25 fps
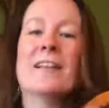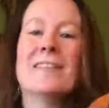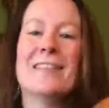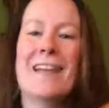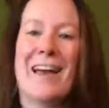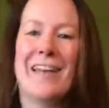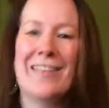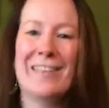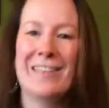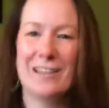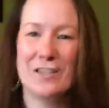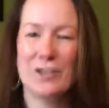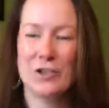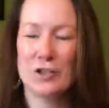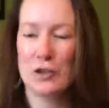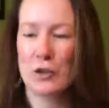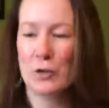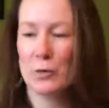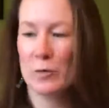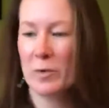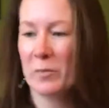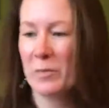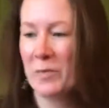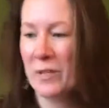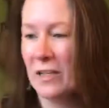that, and then
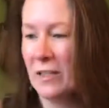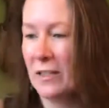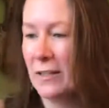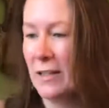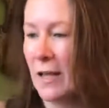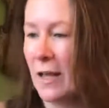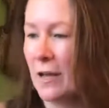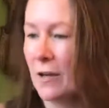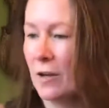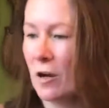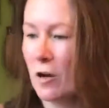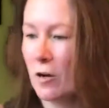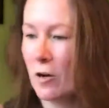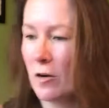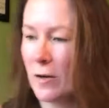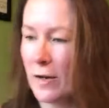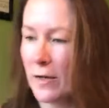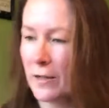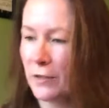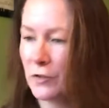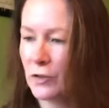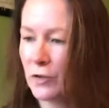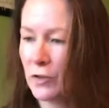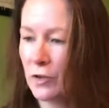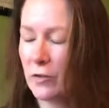just repeat that. All
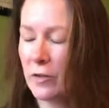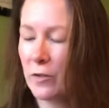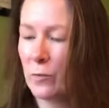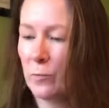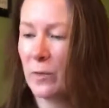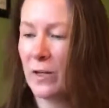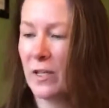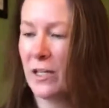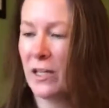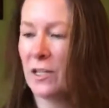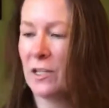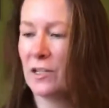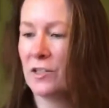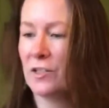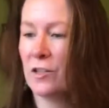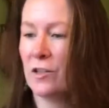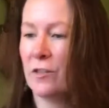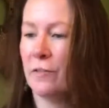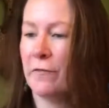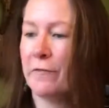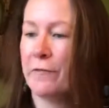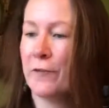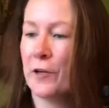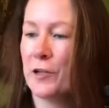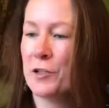right, so then we get into
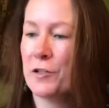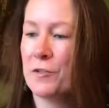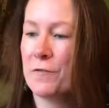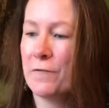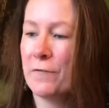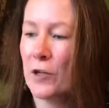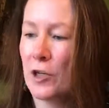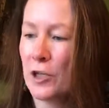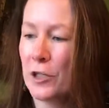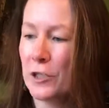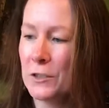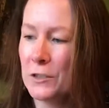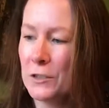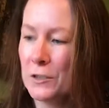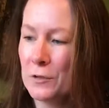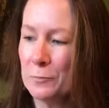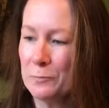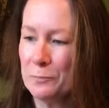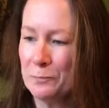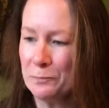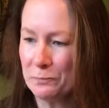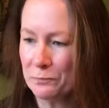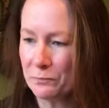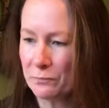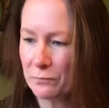the first verse,
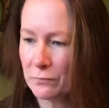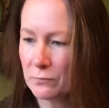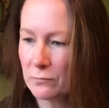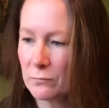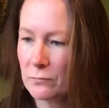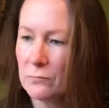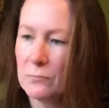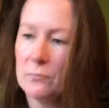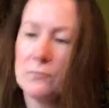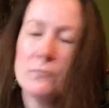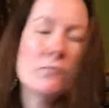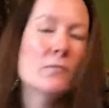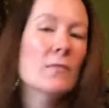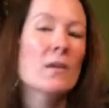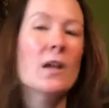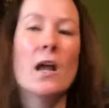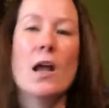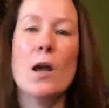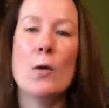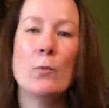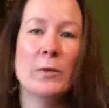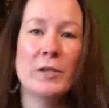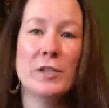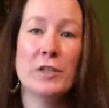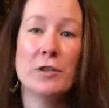
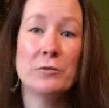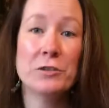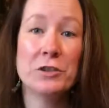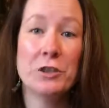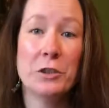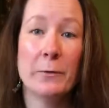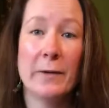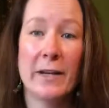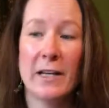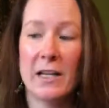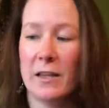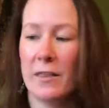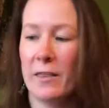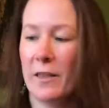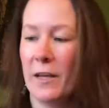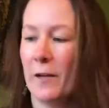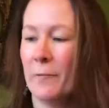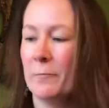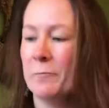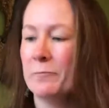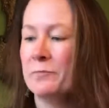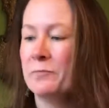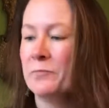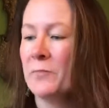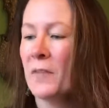and we don't do anything.
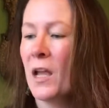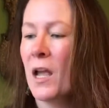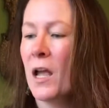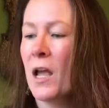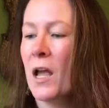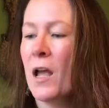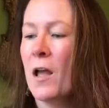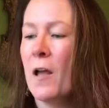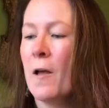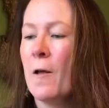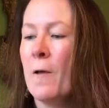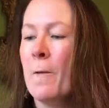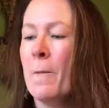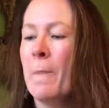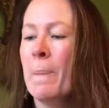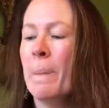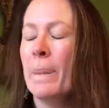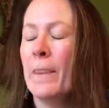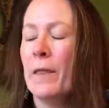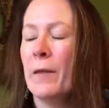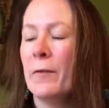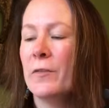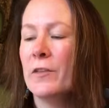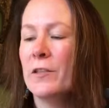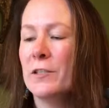
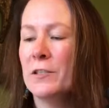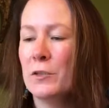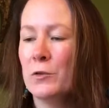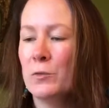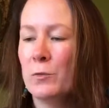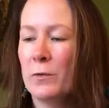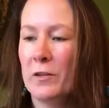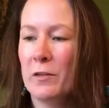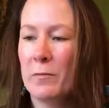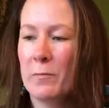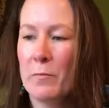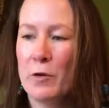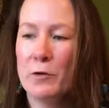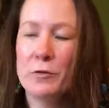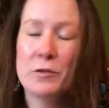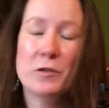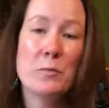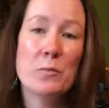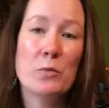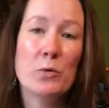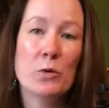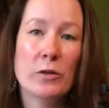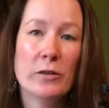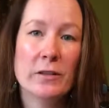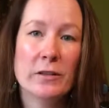This is one of the most
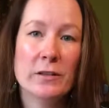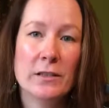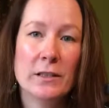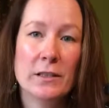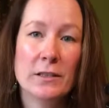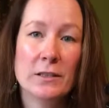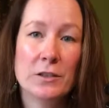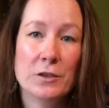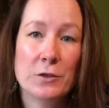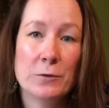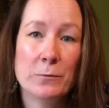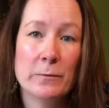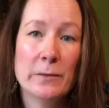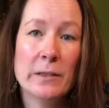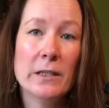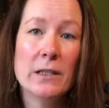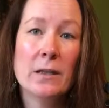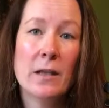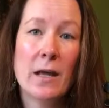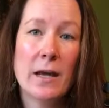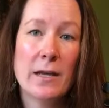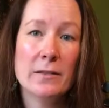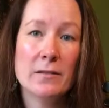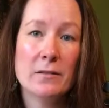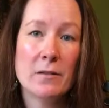important things to
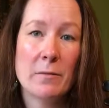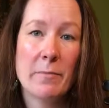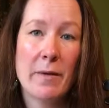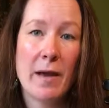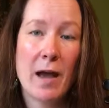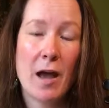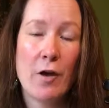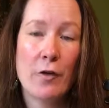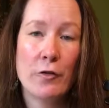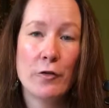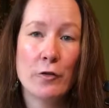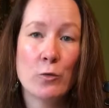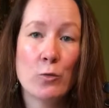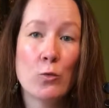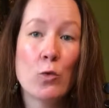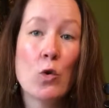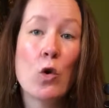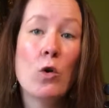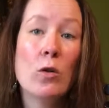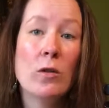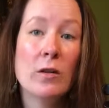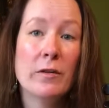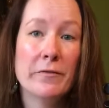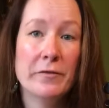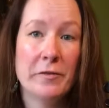realize about the
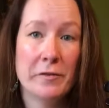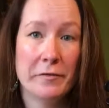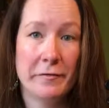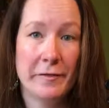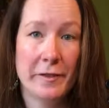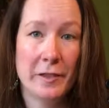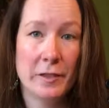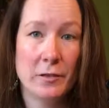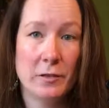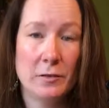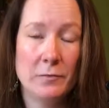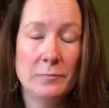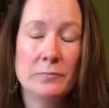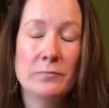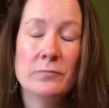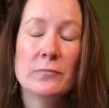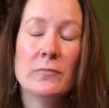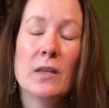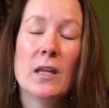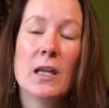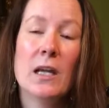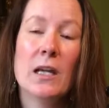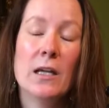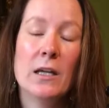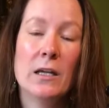role of the fiddle
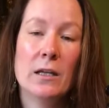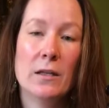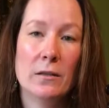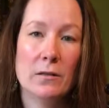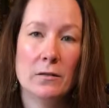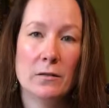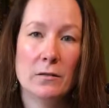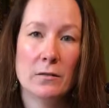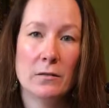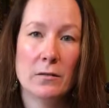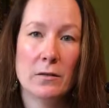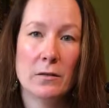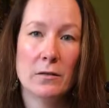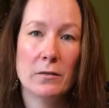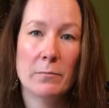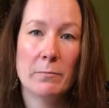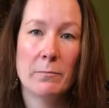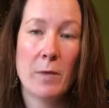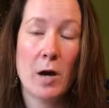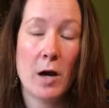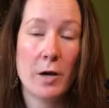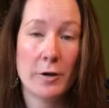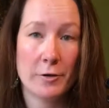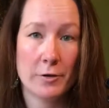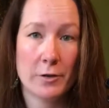in
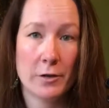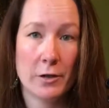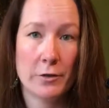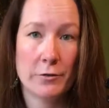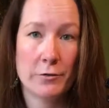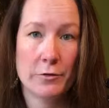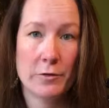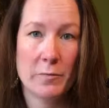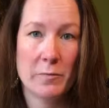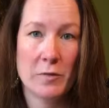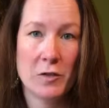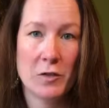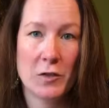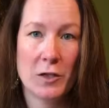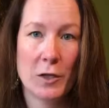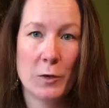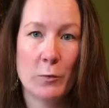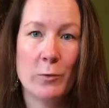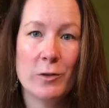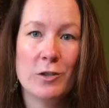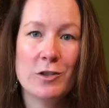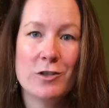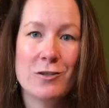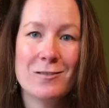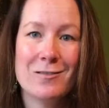modern country
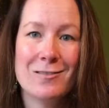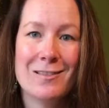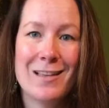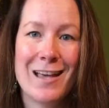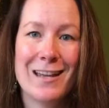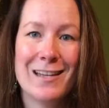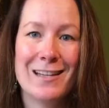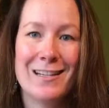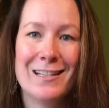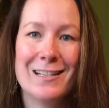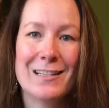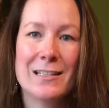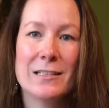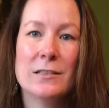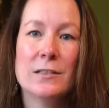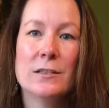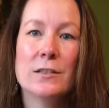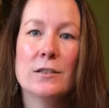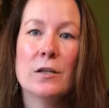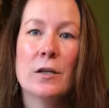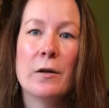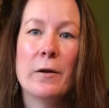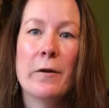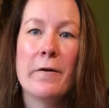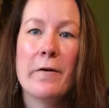music, which is that it
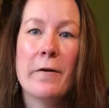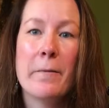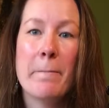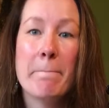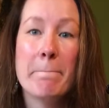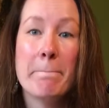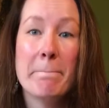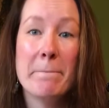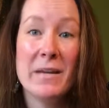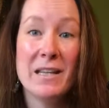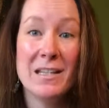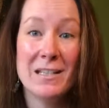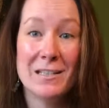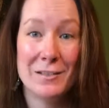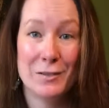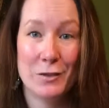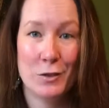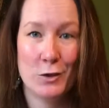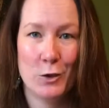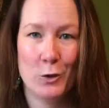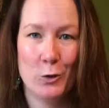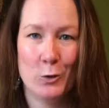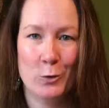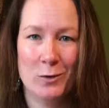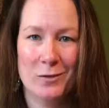is
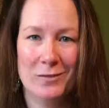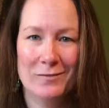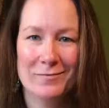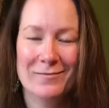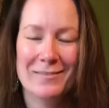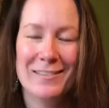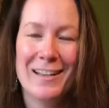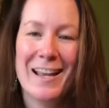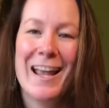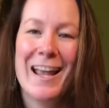minuscule.